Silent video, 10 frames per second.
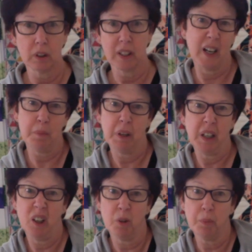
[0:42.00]
Can anybody
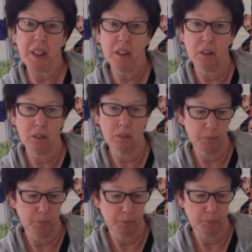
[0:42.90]
hear me?
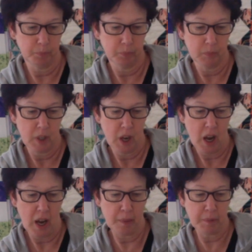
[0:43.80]

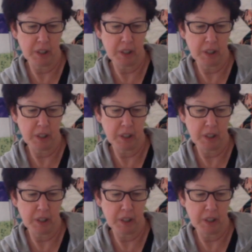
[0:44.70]
I'm